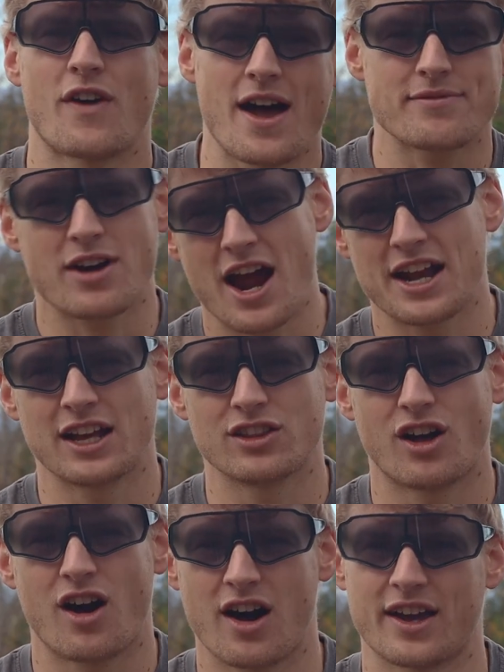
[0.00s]
if I'm riding
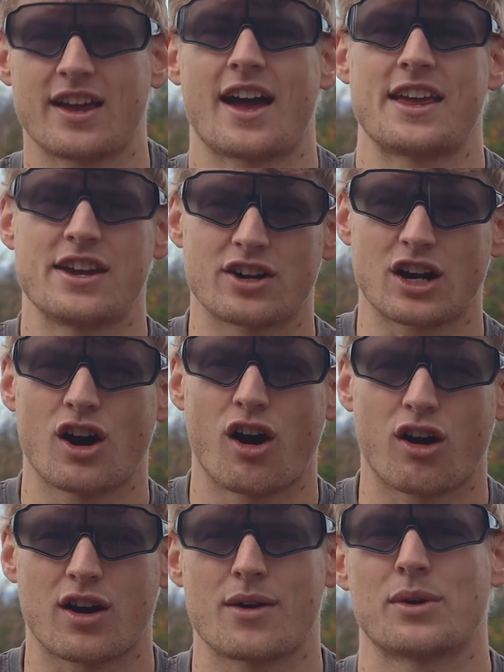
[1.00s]
along, I hear a
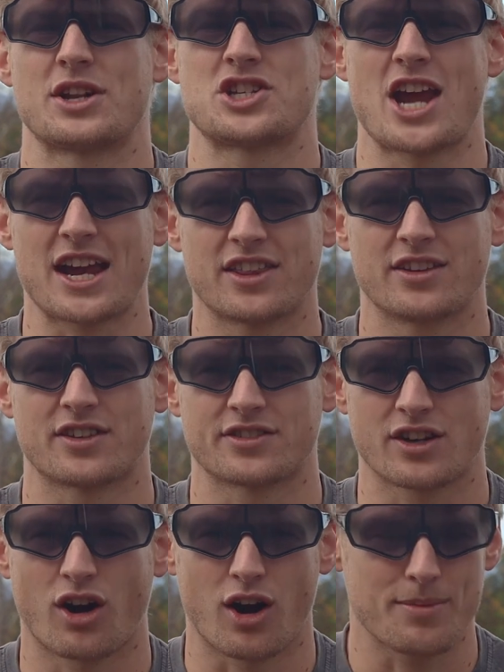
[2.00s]
car, I wanna check that
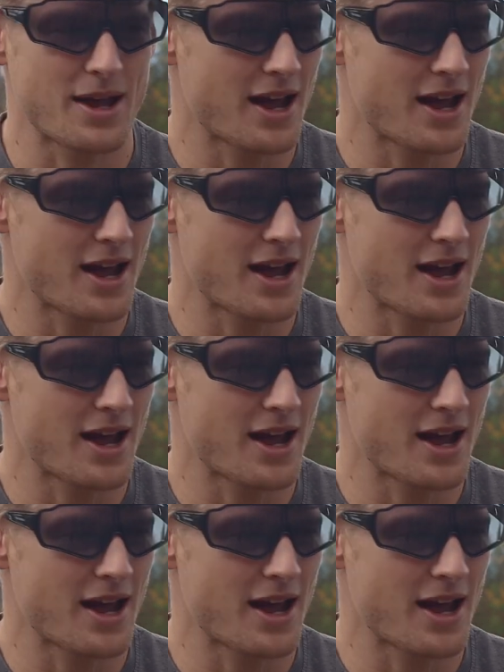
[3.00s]
there's a car